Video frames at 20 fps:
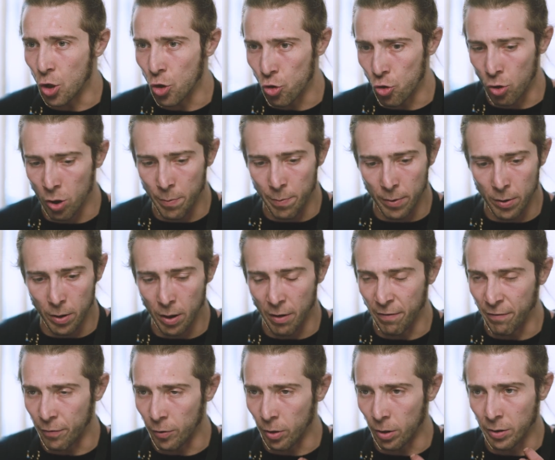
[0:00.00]
the juniper, I
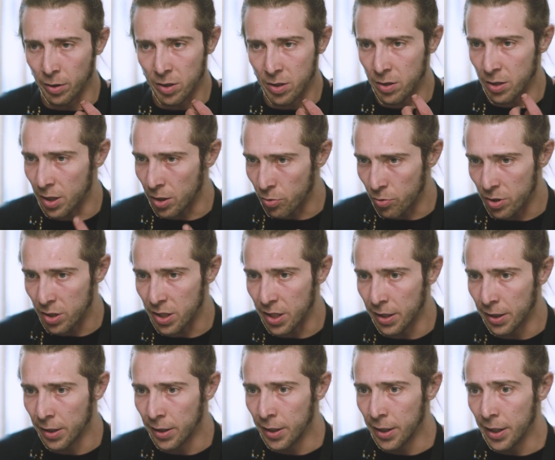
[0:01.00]
feel the
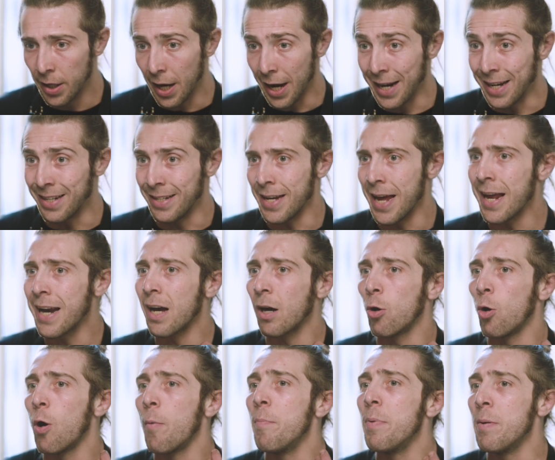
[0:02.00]
citrusy, and then I
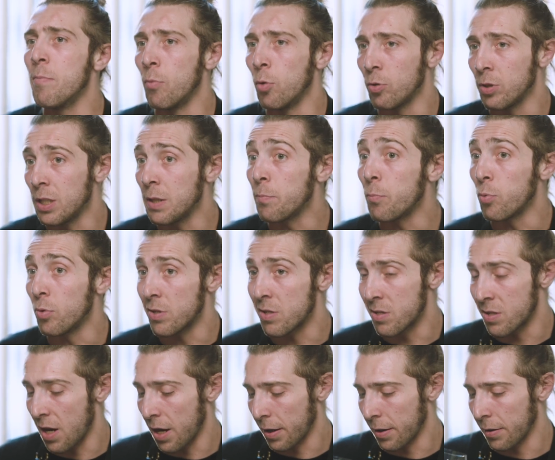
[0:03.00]
go a bit more deep with the
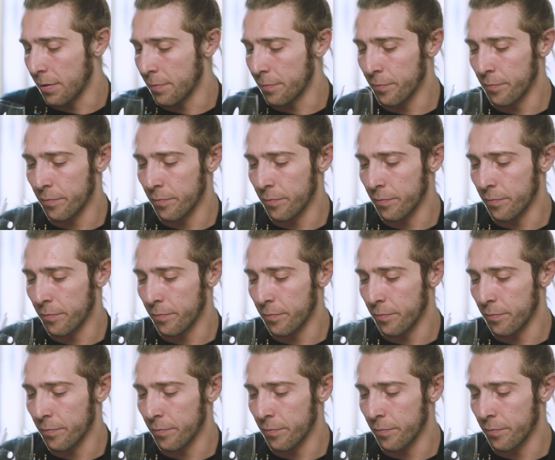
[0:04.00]
second.